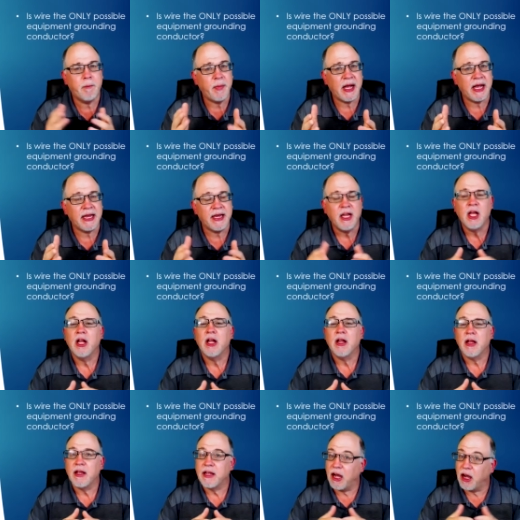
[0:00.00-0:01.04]
But
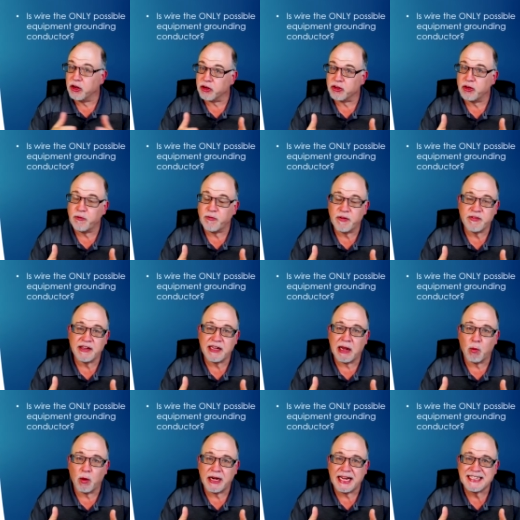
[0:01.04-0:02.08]
under
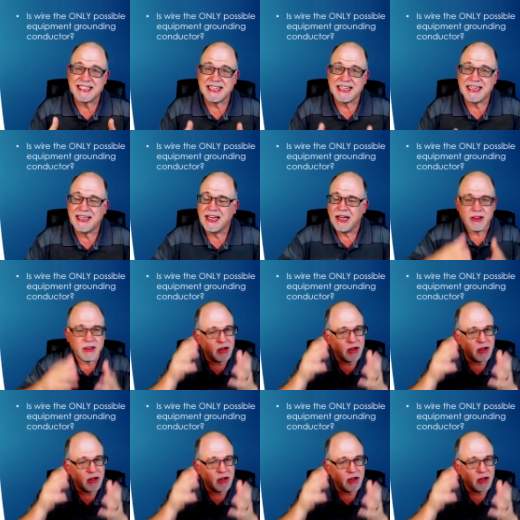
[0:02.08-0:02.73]
250.118,